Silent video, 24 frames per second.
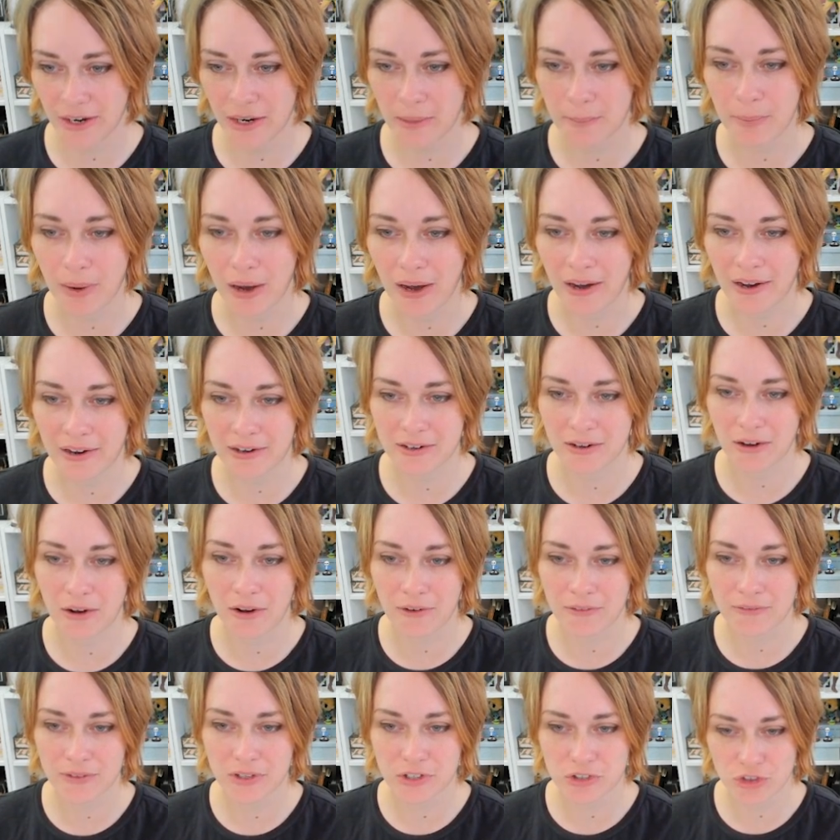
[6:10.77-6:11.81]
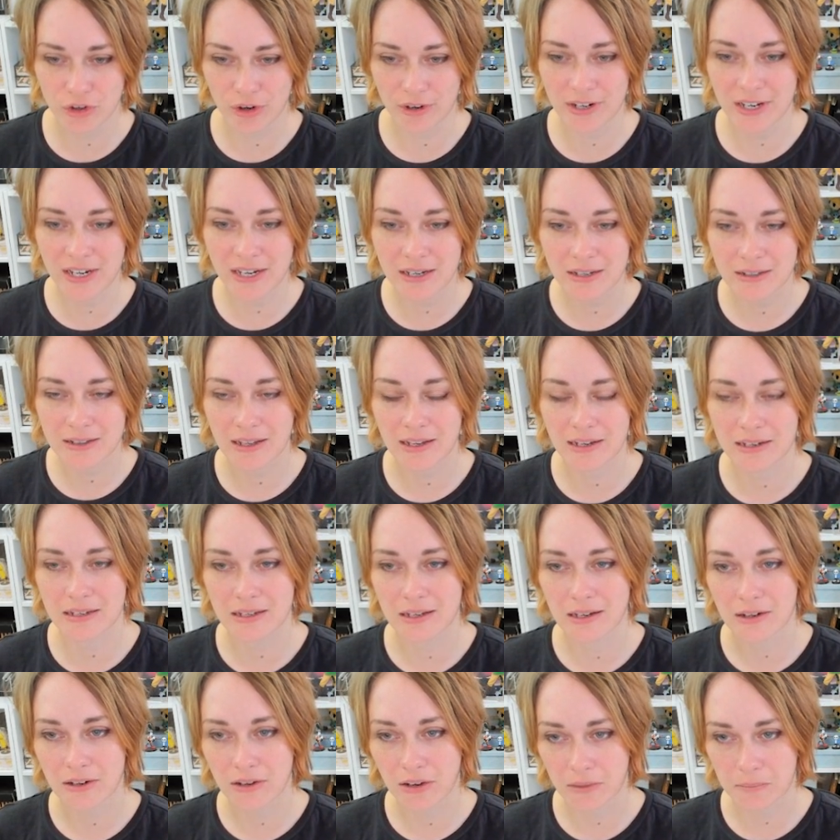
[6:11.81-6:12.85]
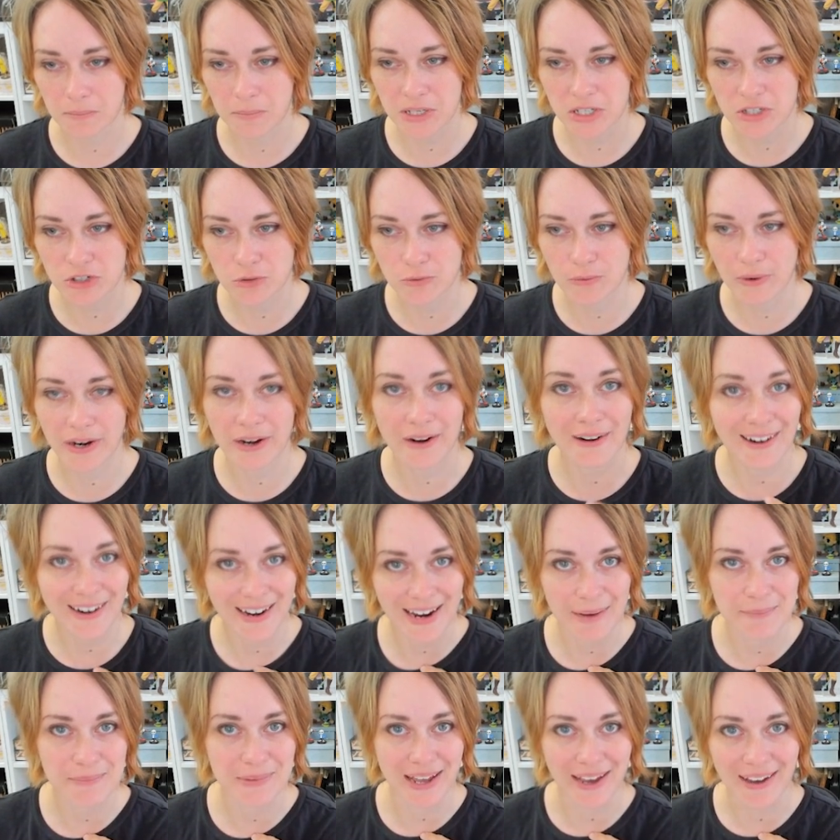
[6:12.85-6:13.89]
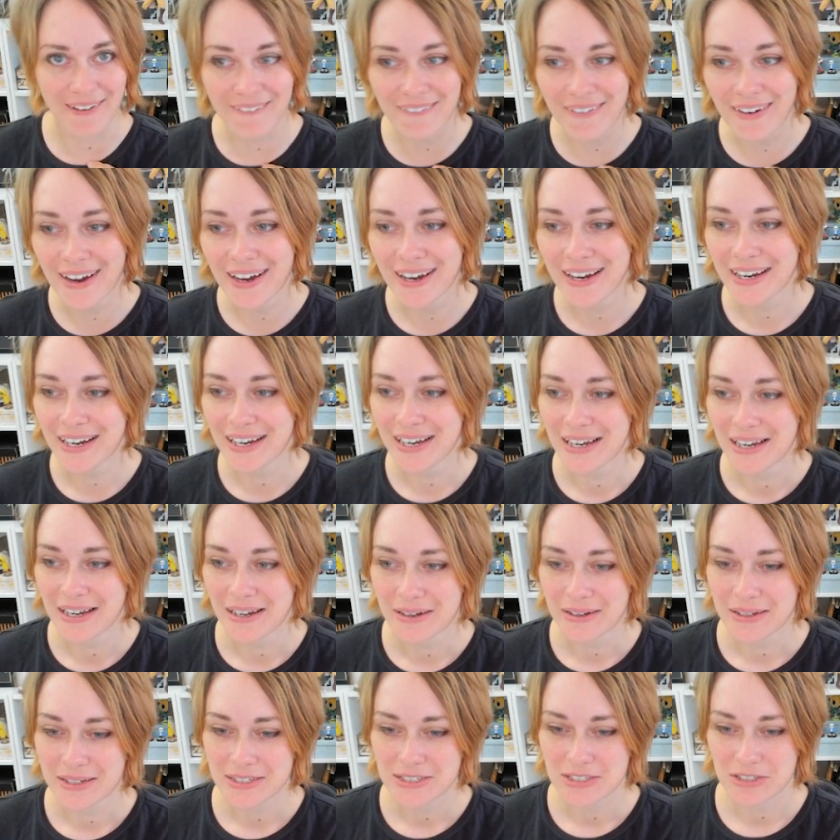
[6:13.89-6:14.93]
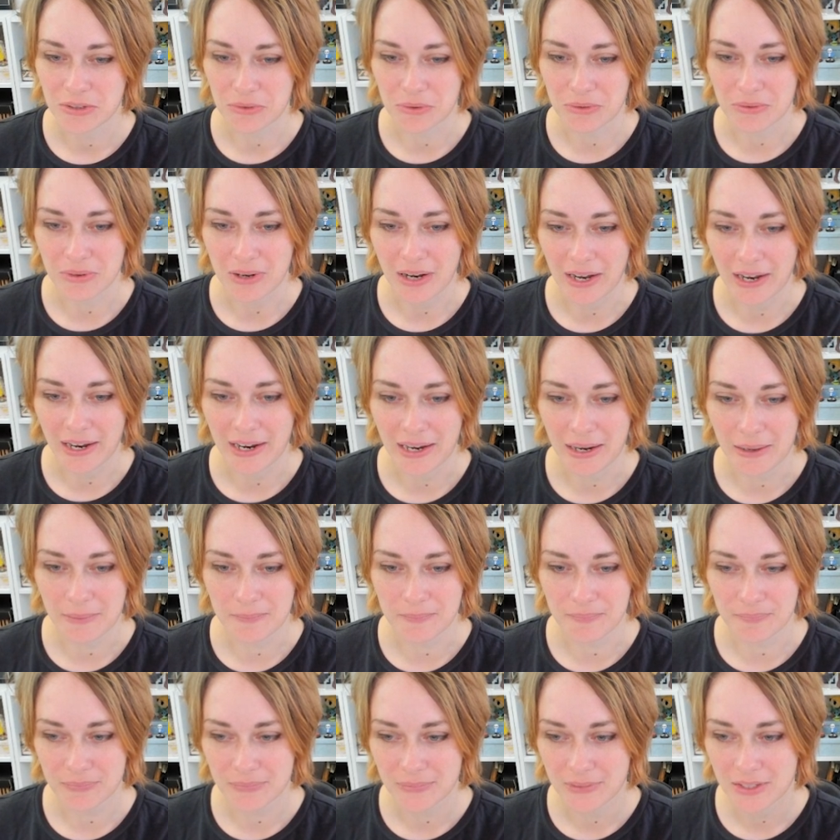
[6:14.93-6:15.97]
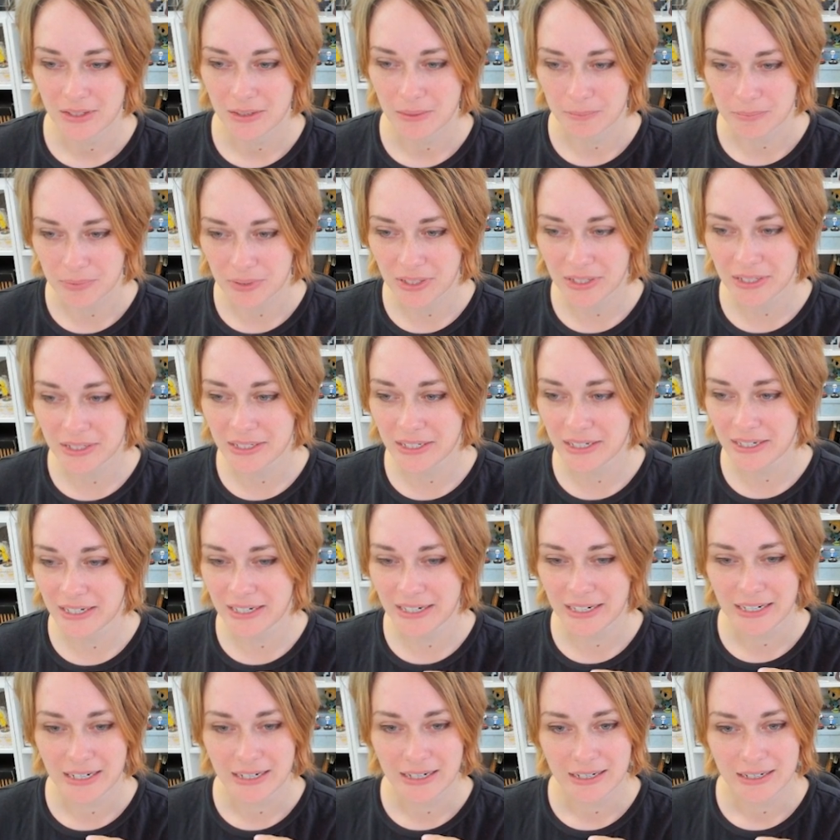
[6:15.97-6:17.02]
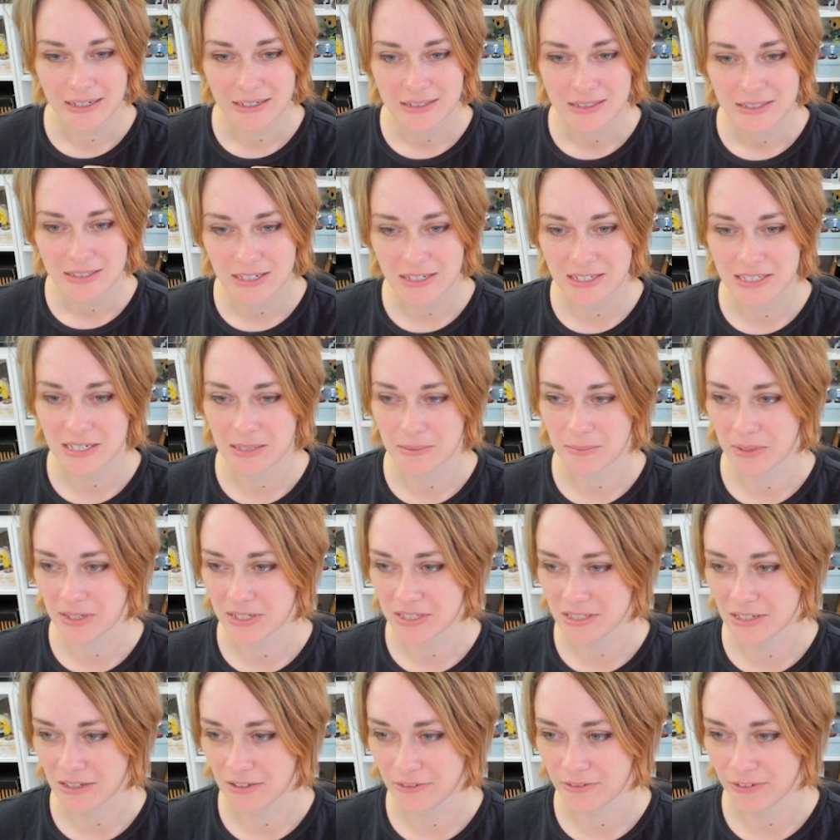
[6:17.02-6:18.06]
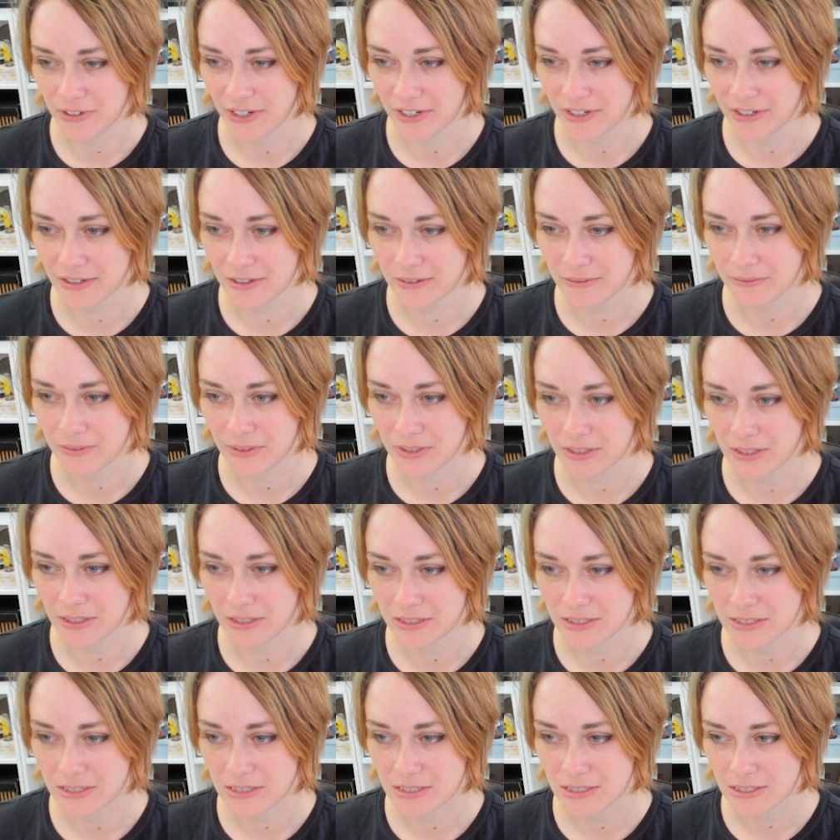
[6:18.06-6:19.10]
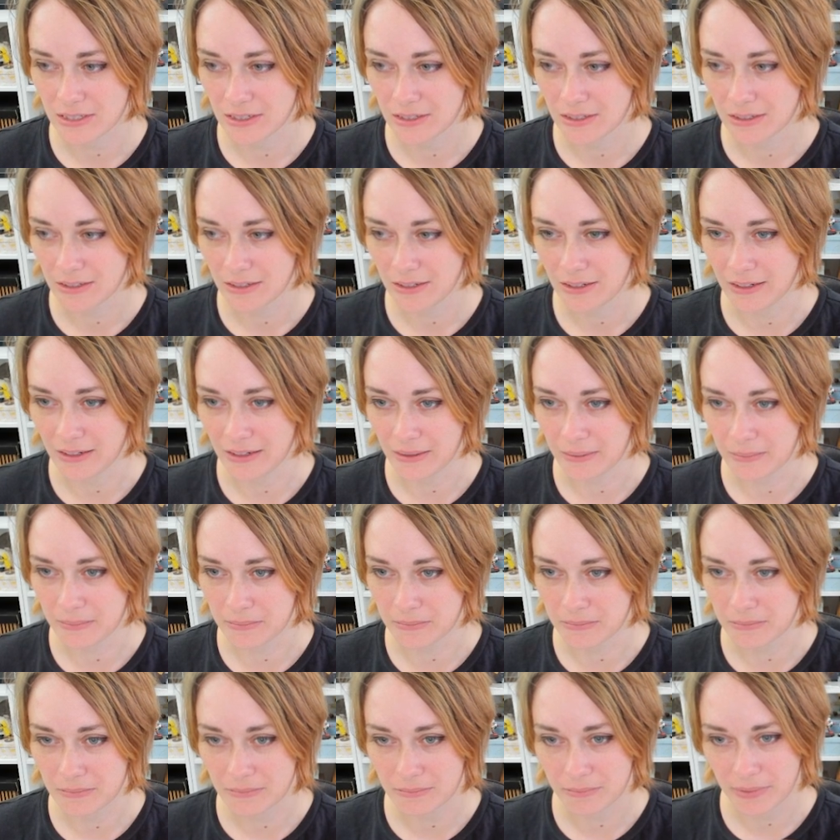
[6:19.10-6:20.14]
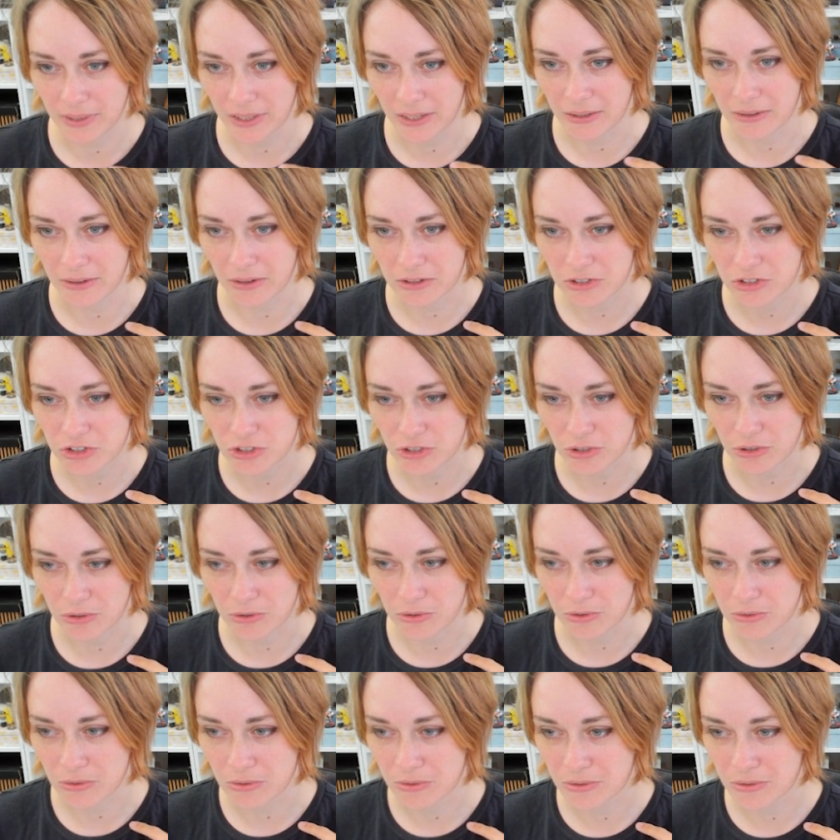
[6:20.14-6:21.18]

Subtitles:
are part of the journey that got me to where I am now. So I am completely teasing myself here with this. Better not show